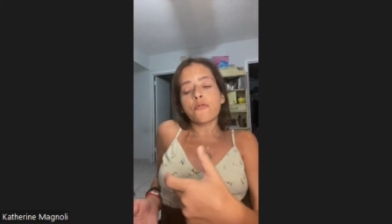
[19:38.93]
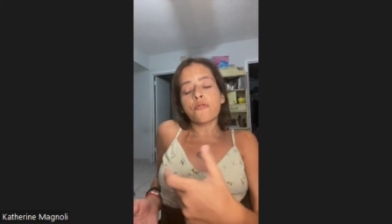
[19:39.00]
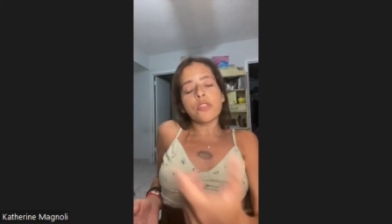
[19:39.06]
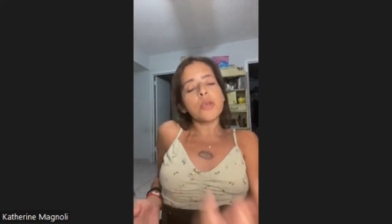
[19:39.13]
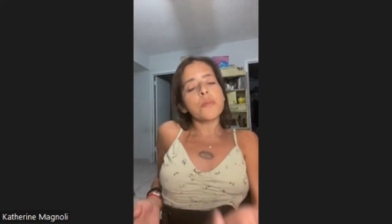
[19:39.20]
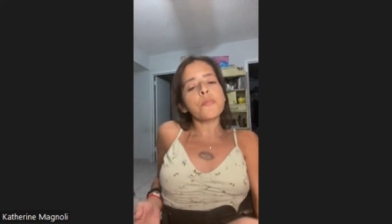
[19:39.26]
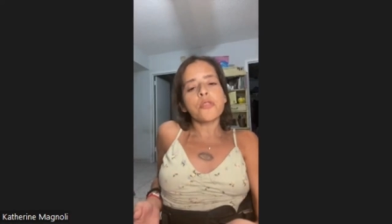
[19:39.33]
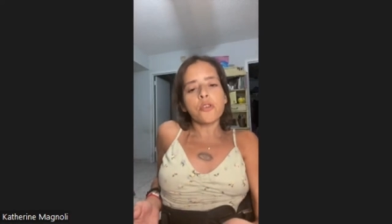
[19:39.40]

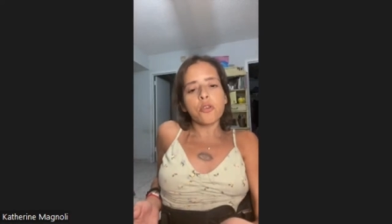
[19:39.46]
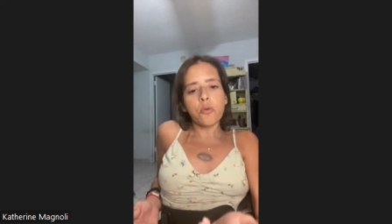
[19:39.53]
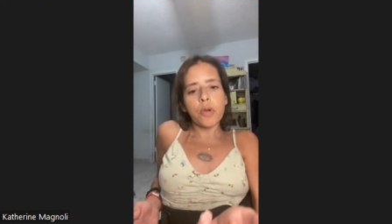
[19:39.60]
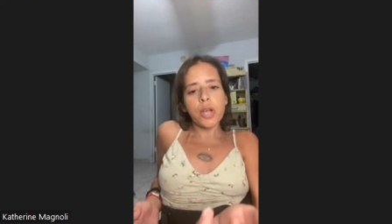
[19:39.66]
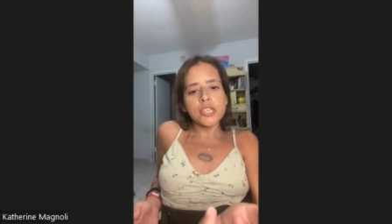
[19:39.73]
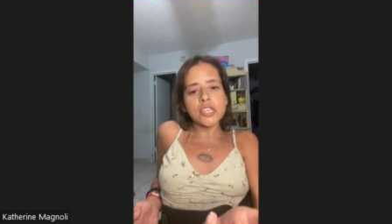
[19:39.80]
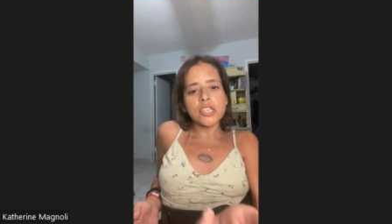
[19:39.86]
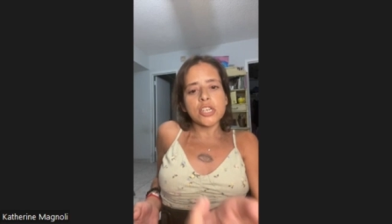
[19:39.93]
flip the
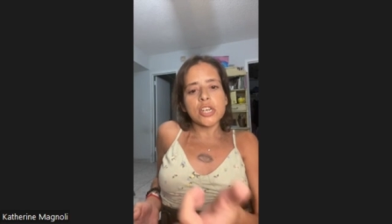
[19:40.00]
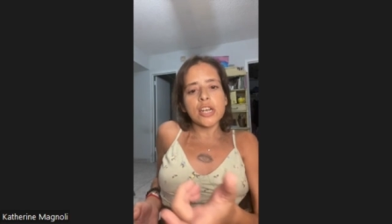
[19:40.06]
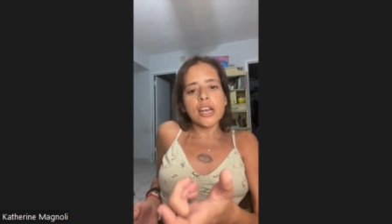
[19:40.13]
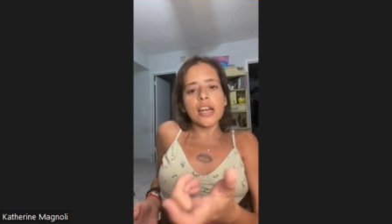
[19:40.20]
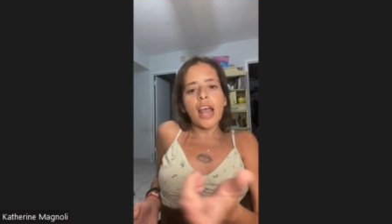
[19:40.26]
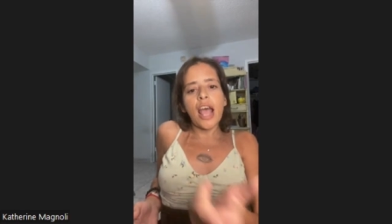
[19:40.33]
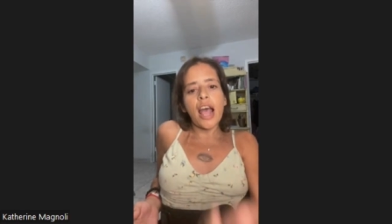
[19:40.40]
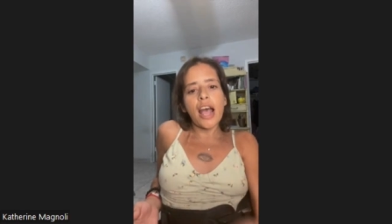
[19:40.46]
question
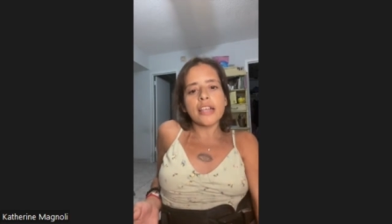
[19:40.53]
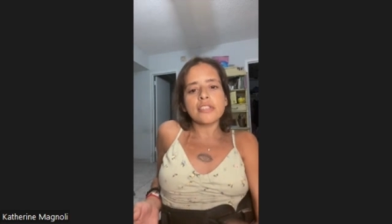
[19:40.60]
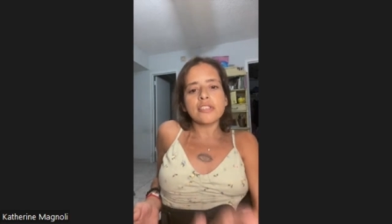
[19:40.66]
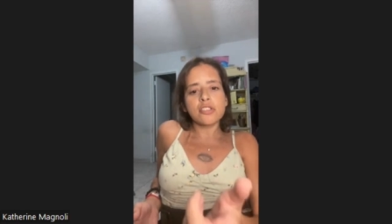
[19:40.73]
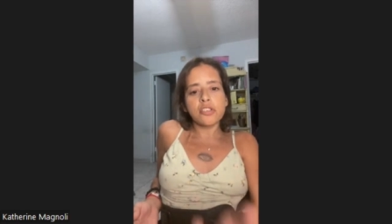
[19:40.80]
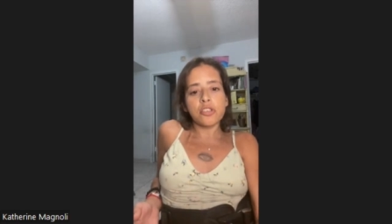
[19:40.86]
and ask